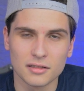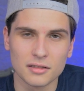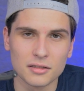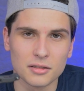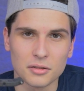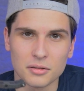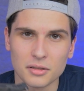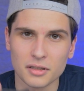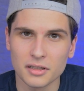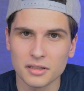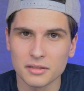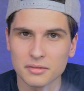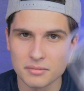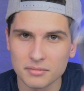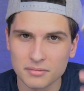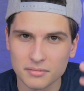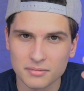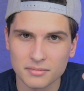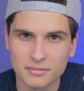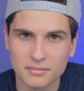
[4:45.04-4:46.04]
So yeah,
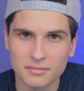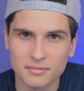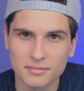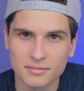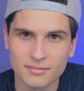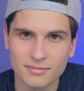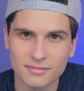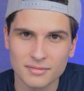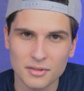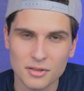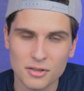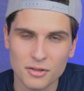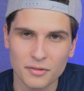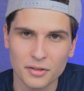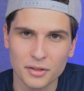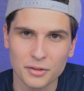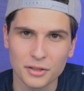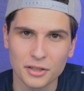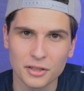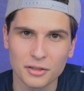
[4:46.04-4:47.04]
it's
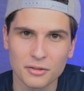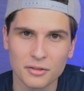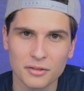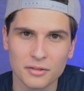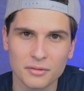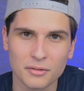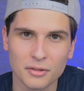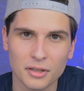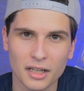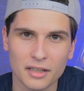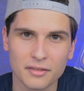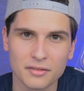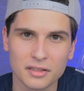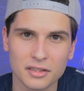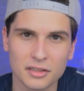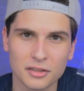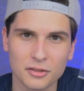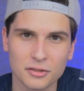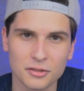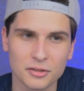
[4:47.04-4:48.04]
very good to have
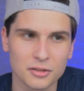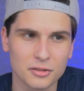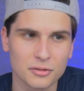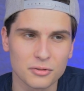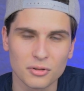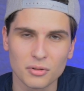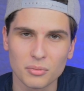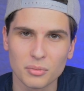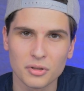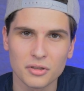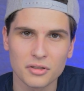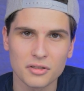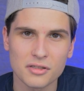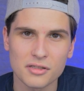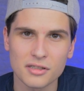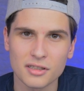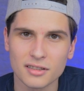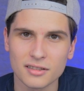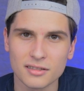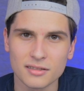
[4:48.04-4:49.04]
in your toolbox
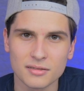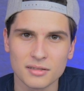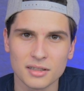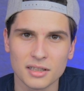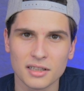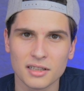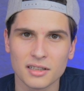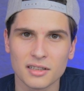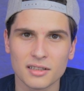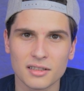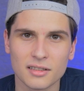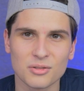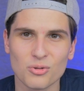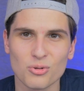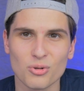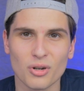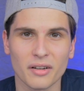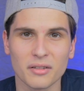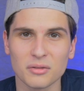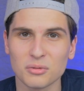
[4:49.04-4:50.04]
and
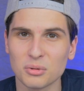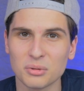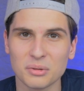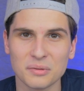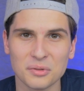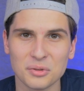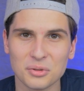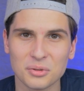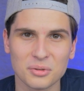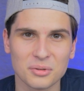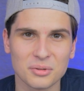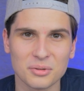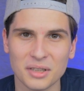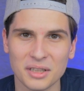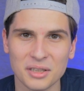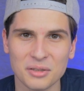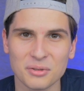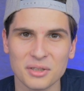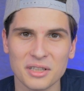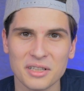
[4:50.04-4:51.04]
travel with you to
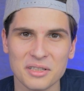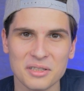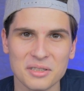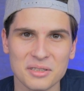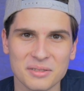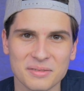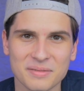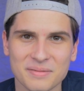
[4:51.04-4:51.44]
any race.